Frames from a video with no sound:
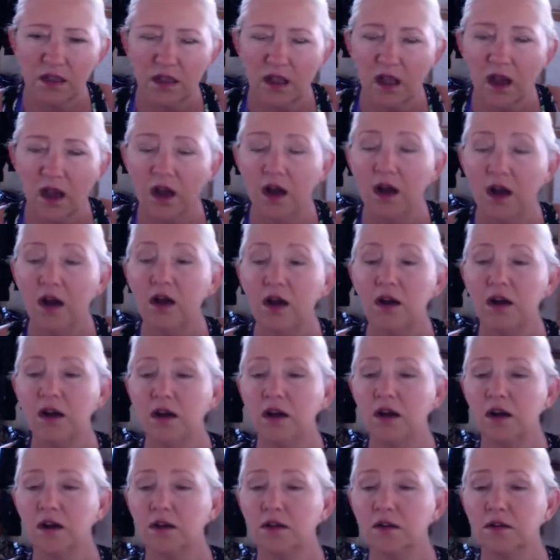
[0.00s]

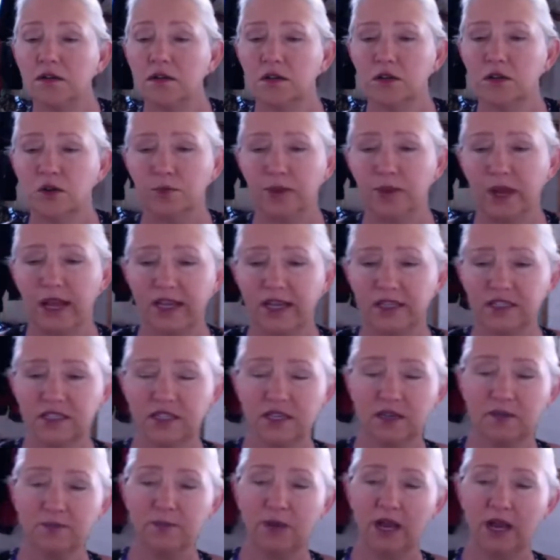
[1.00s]
Oh, you're
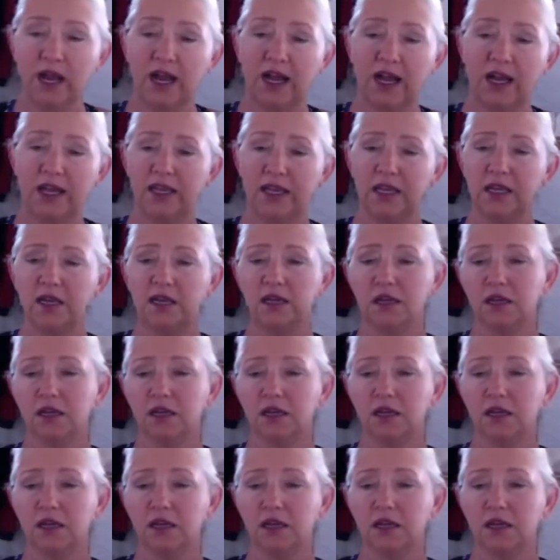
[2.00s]
passing by?